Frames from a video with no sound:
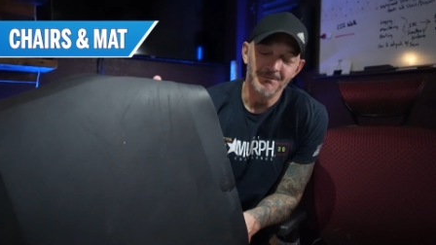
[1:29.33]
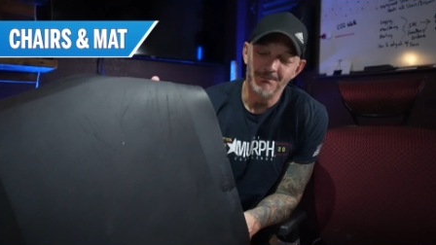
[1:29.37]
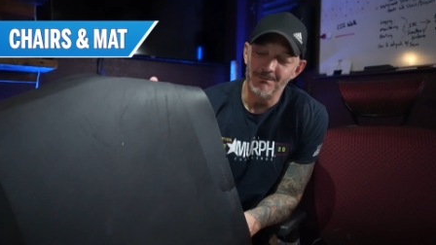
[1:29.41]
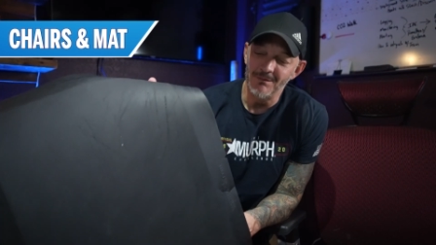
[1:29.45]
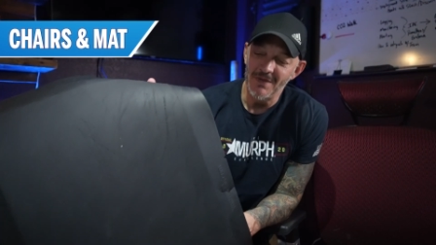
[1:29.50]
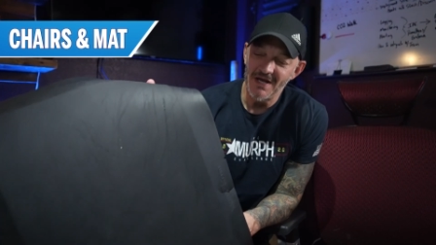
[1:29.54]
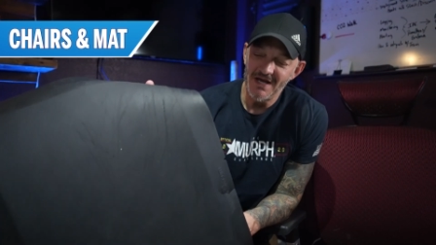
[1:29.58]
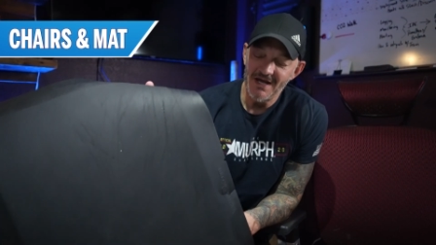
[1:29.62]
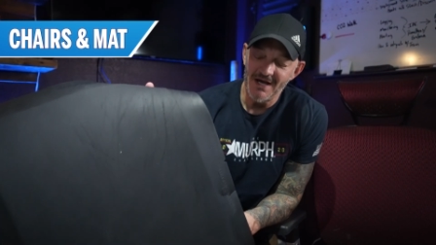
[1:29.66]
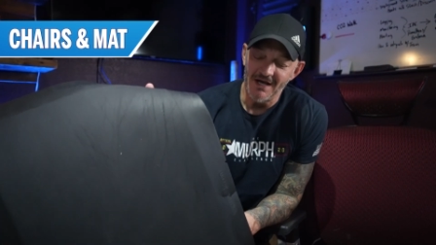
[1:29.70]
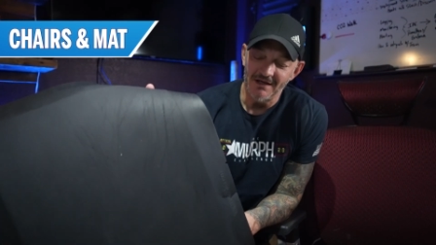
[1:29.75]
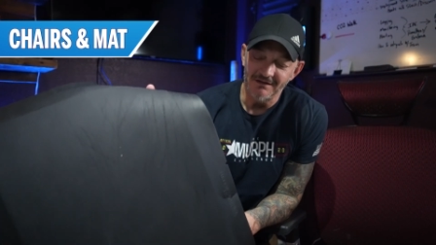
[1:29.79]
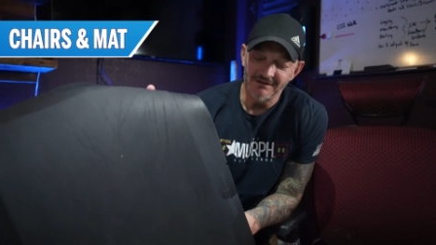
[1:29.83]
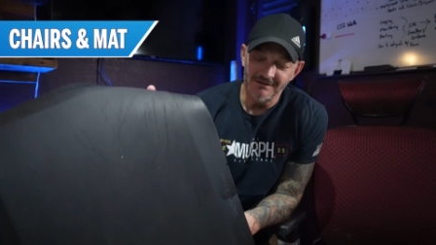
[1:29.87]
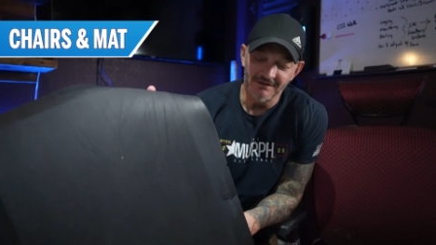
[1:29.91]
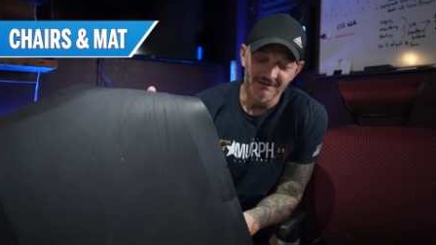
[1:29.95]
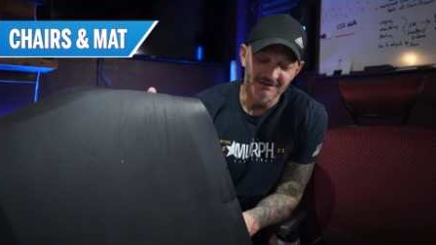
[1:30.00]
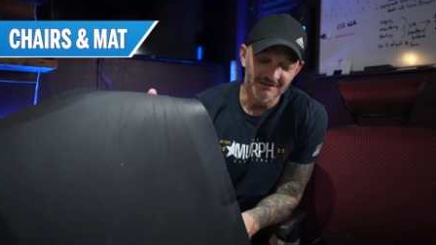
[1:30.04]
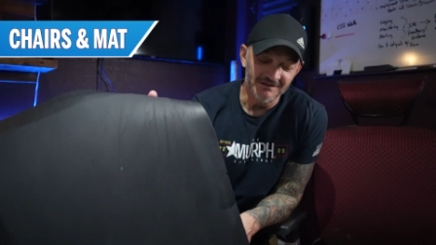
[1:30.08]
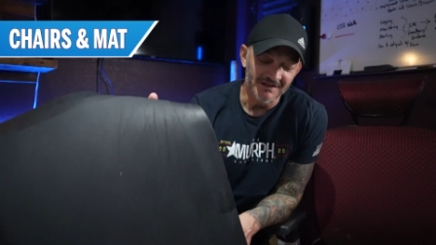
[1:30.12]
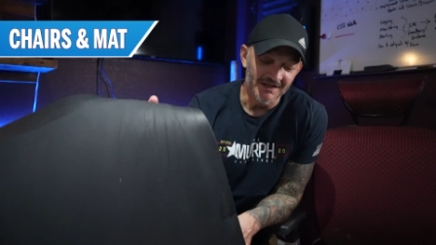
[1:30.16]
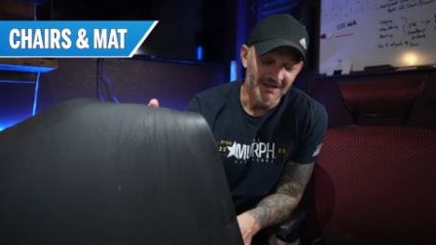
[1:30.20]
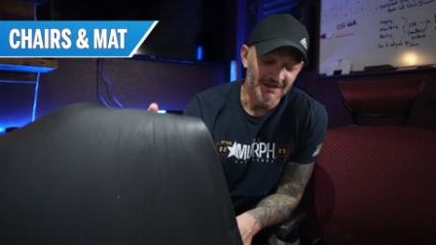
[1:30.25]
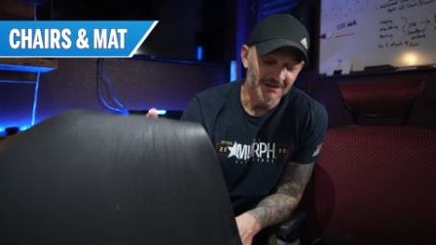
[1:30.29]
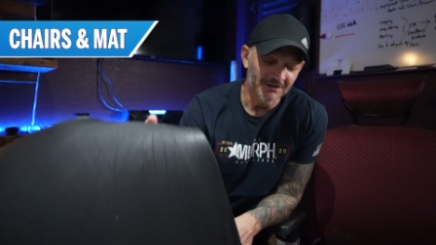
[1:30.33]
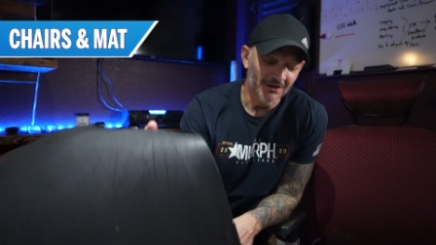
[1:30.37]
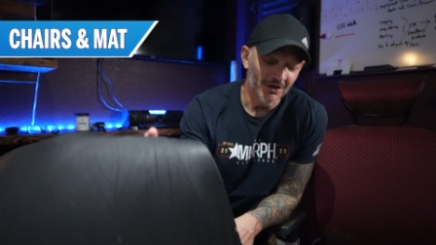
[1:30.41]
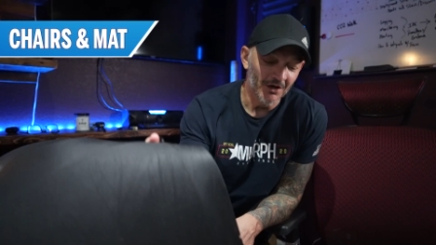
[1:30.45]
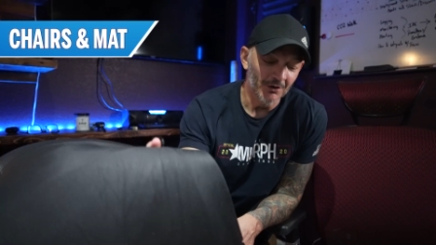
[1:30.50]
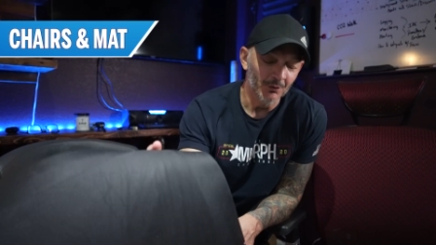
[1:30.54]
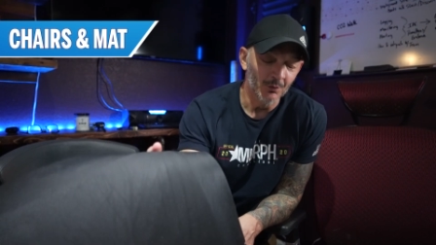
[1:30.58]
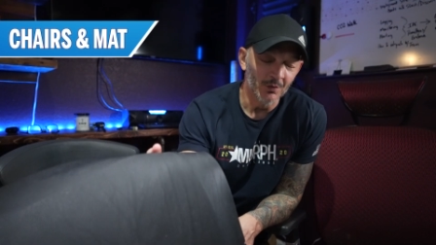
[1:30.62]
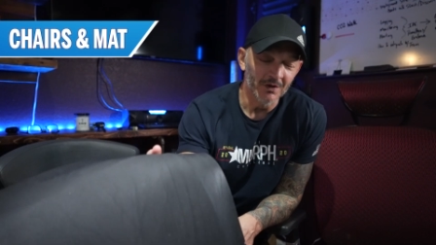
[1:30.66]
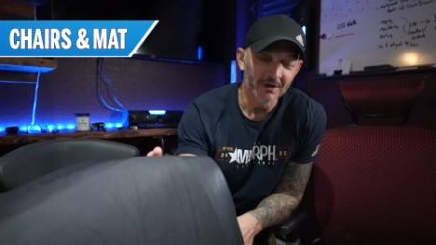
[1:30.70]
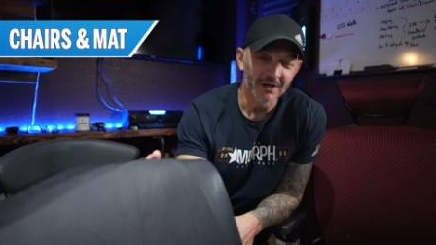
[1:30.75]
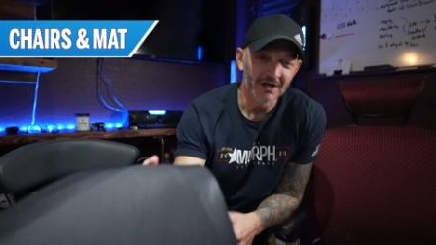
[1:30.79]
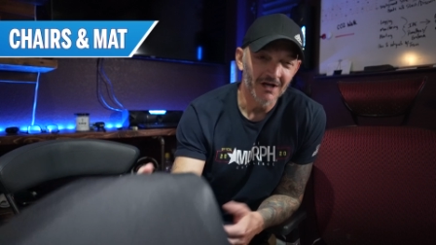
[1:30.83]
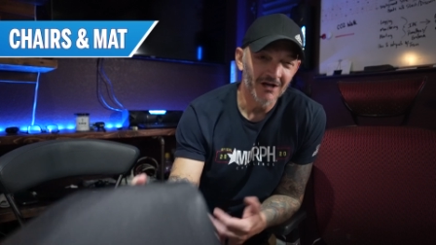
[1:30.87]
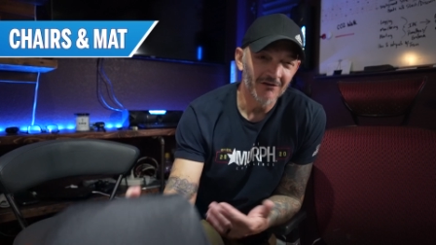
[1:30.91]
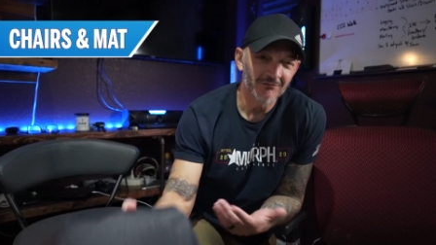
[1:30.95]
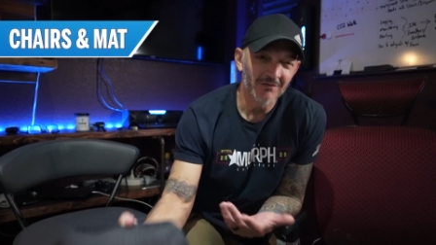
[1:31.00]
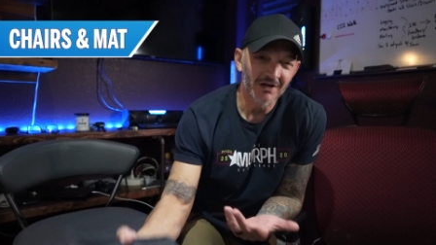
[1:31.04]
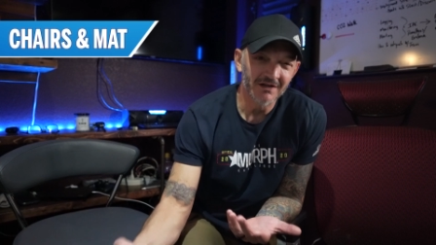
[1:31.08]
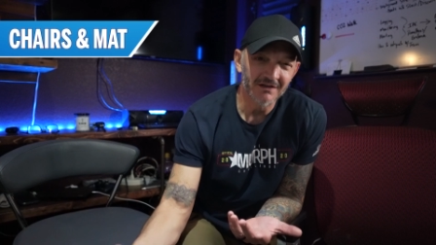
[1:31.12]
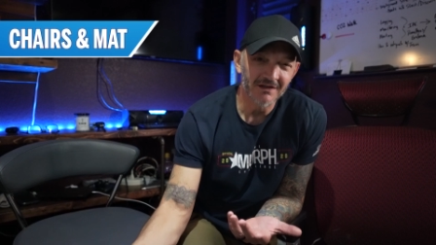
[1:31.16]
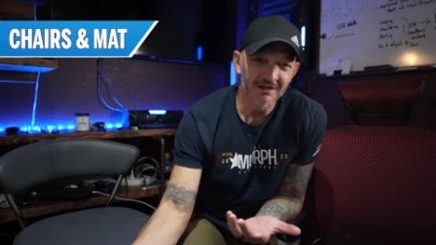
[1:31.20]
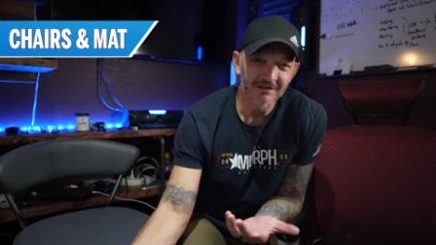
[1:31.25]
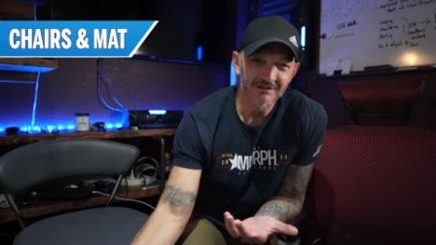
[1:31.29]
mat to stand on when I
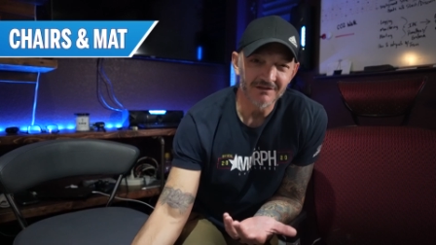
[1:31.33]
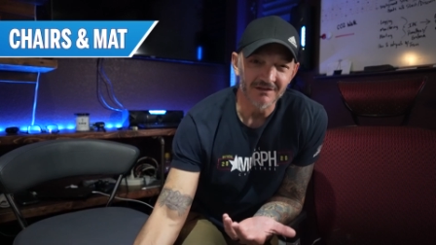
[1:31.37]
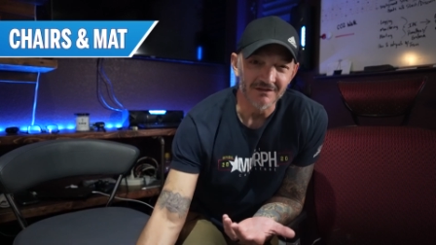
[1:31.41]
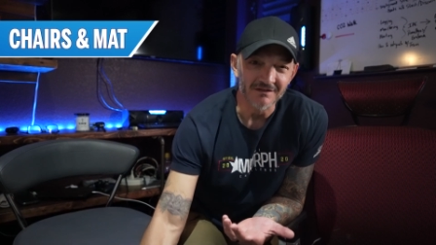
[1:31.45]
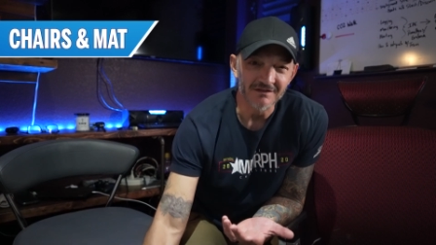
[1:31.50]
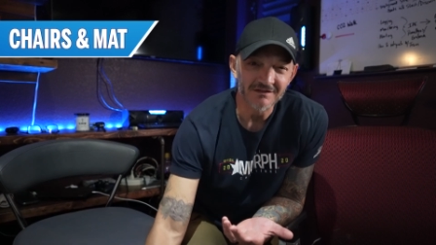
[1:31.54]
have my desk